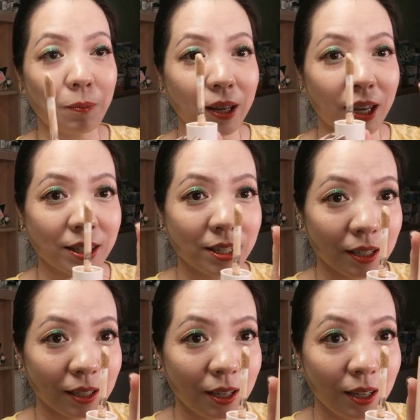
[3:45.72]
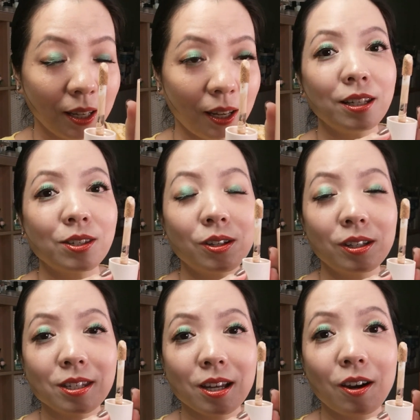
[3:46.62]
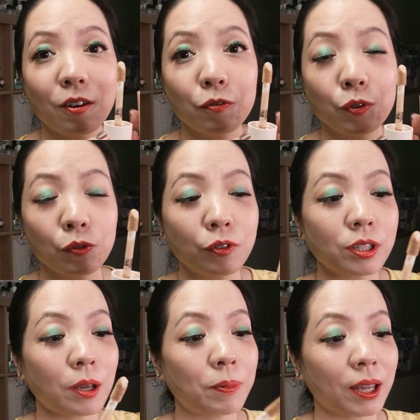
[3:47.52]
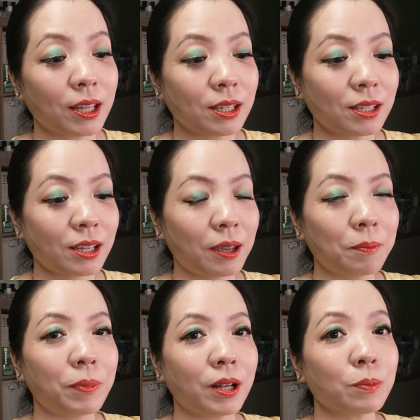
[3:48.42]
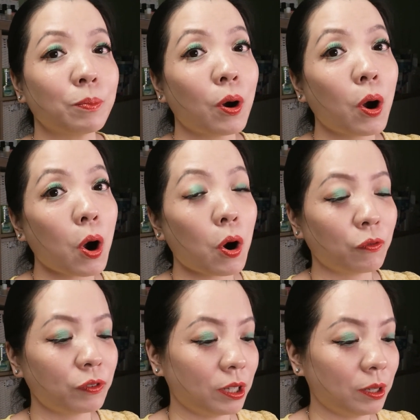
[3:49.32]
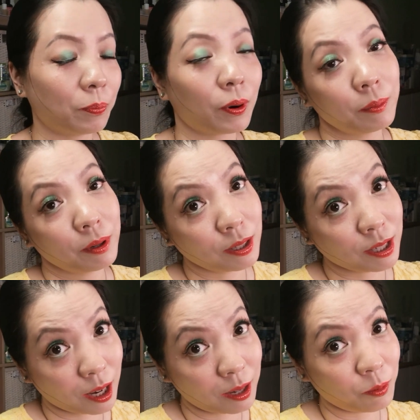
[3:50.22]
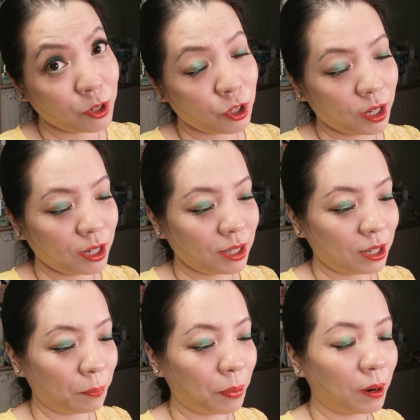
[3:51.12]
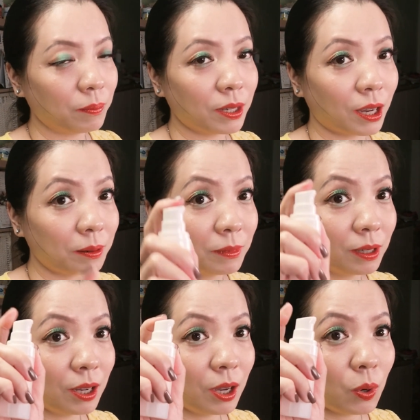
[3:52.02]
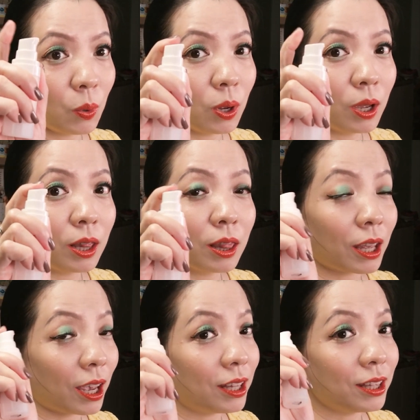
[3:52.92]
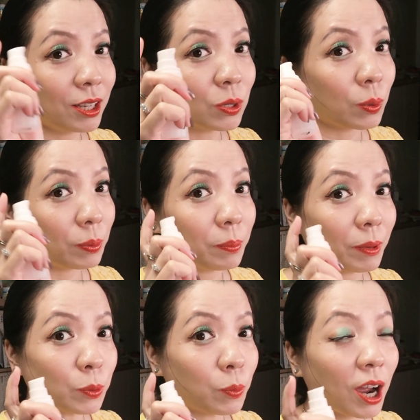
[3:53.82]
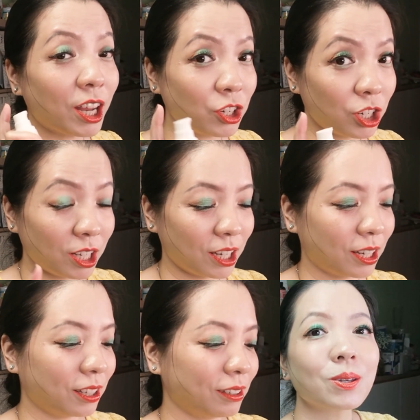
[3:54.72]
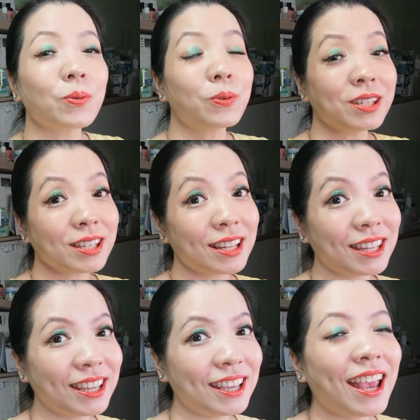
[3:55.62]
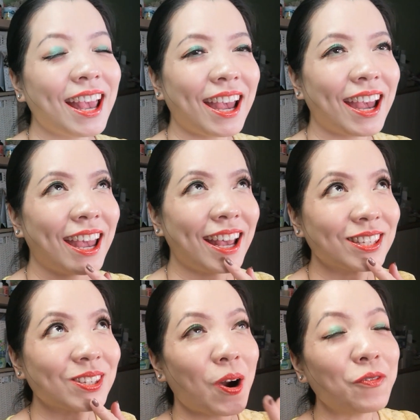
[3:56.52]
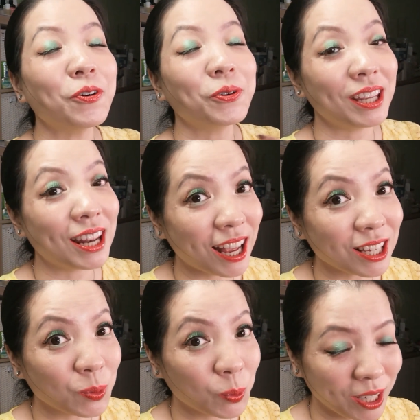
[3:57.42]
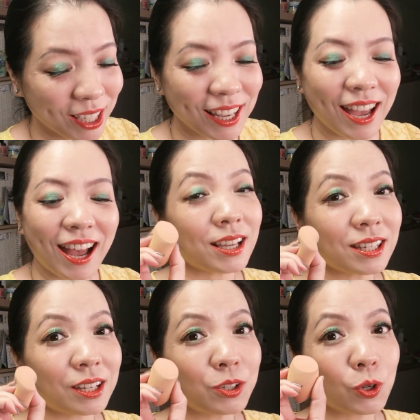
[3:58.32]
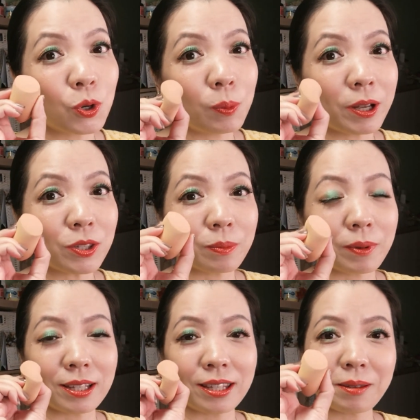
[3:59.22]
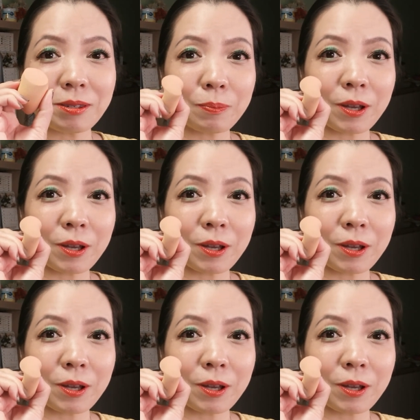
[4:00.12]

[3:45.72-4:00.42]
applicator, it is not this kind of two-foot applicator type, but more of the primer type, which is the palm type, and this will be much more hygienic. So recently, as of only last week, I started to go back to my damp